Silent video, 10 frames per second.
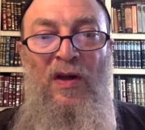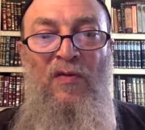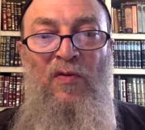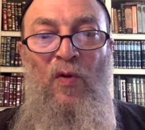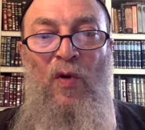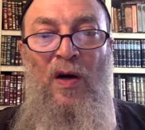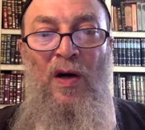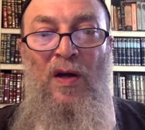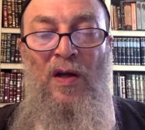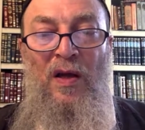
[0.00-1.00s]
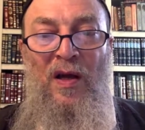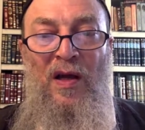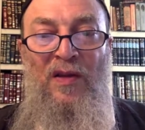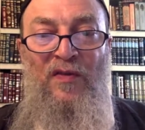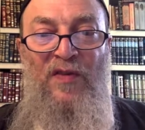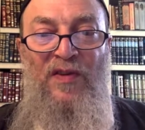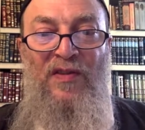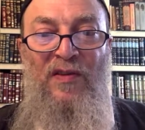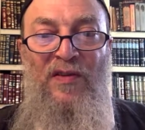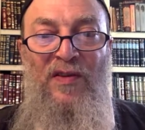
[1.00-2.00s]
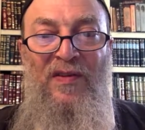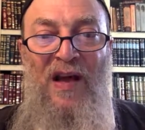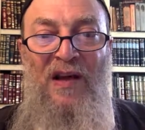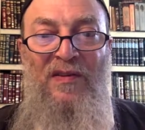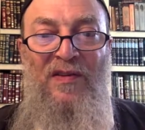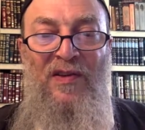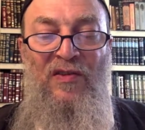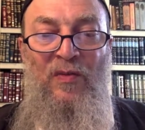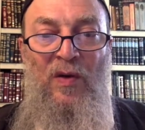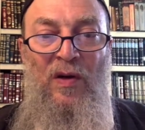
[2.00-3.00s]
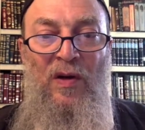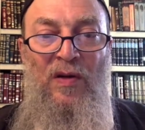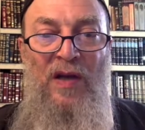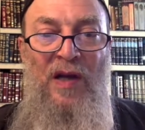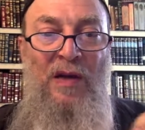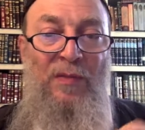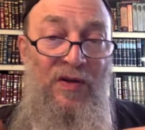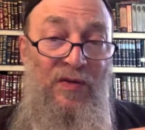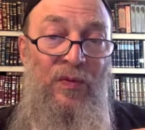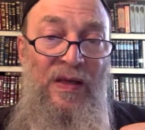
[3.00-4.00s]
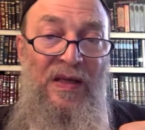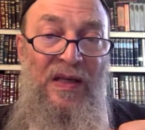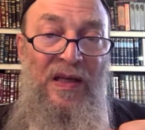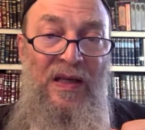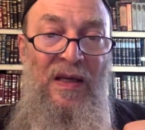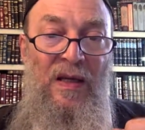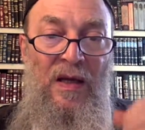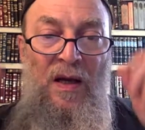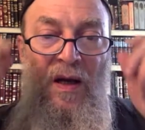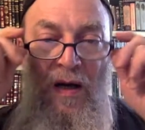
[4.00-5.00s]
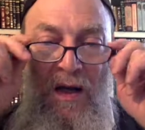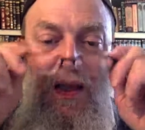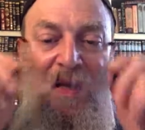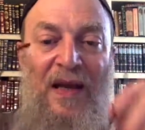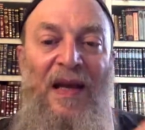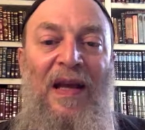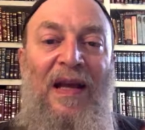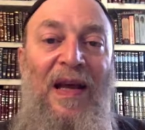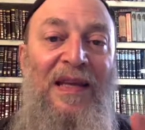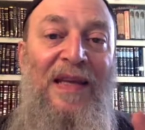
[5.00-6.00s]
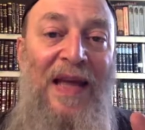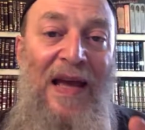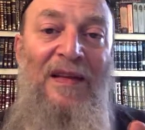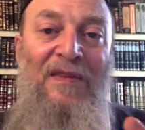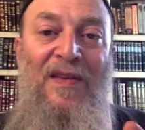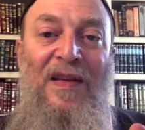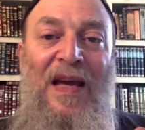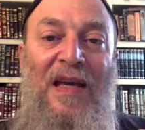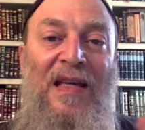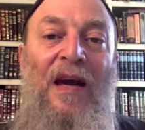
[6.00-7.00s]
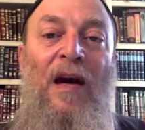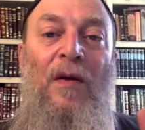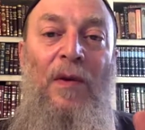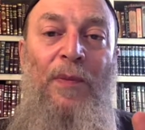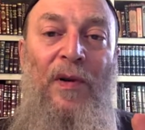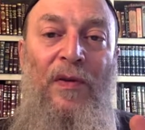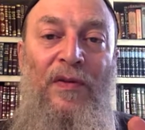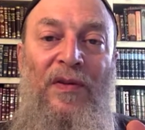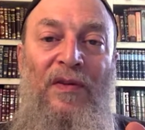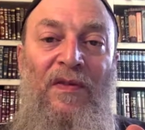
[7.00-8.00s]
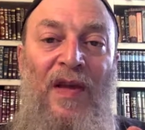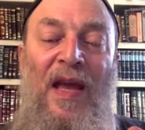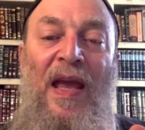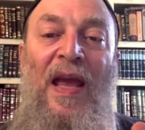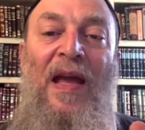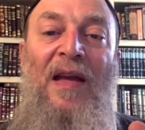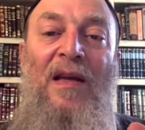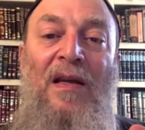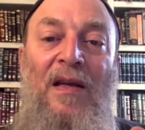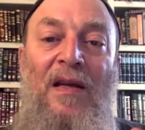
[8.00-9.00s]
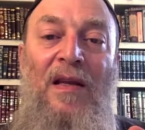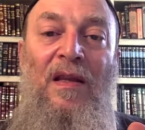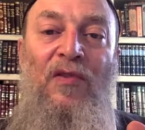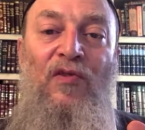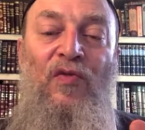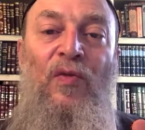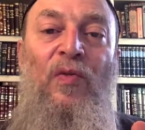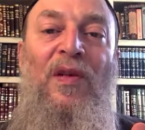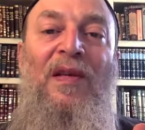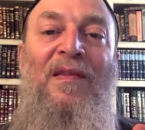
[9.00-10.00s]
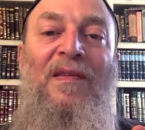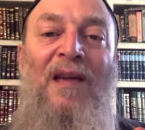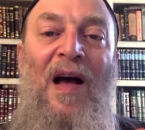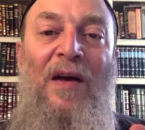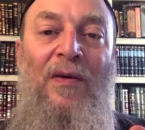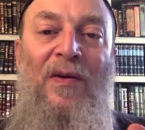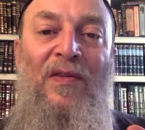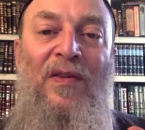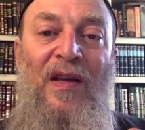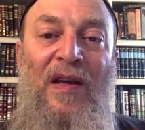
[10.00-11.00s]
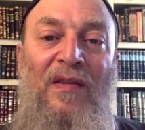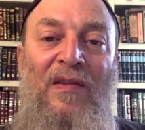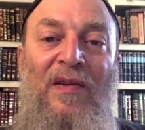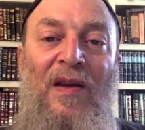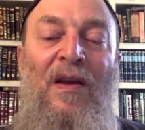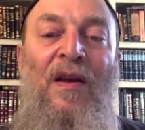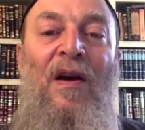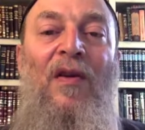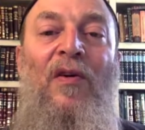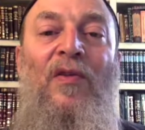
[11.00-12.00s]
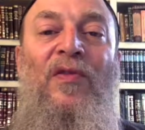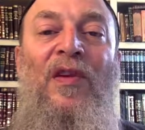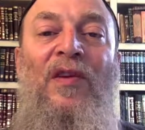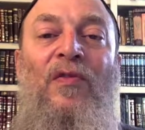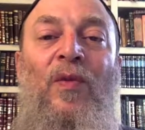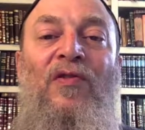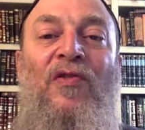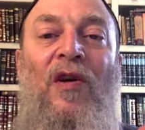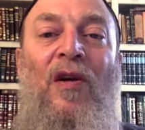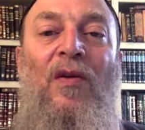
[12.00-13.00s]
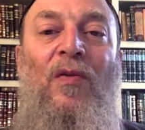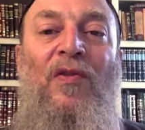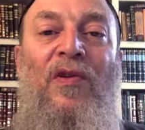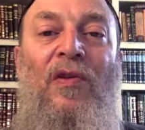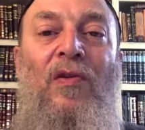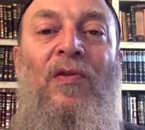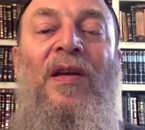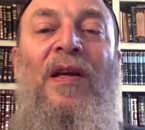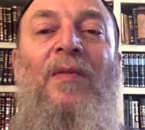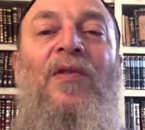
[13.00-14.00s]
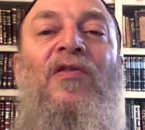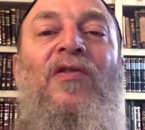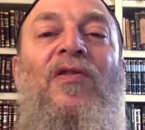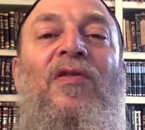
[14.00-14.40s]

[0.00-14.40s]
for the physical desires in this world, because really, at the end of the day, they are repulsive, and the truly desirous things are those things which are holy and which